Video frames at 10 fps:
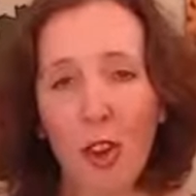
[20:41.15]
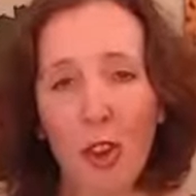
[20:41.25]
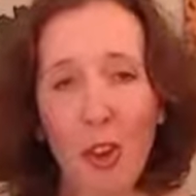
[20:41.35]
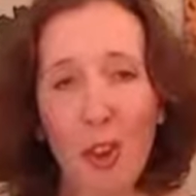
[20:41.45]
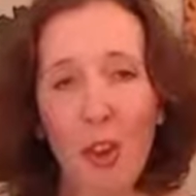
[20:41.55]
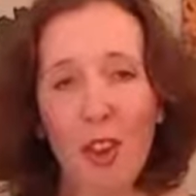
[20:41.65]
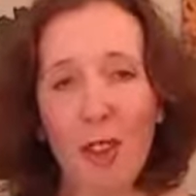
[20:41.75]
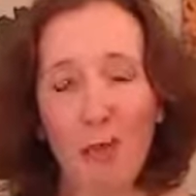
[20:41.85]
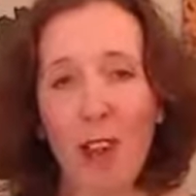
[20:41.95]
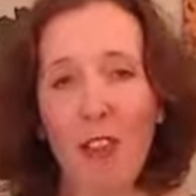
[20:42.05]
new
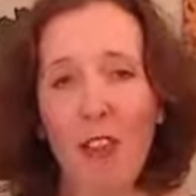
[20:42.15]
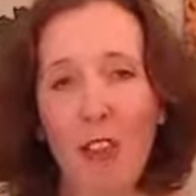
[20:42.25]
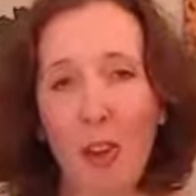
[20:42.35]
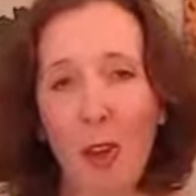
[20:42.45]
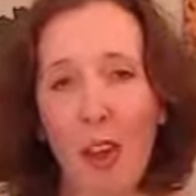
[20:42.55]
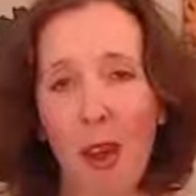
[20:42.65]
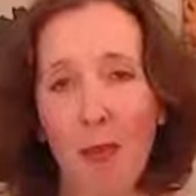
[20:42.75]
inspirers out there.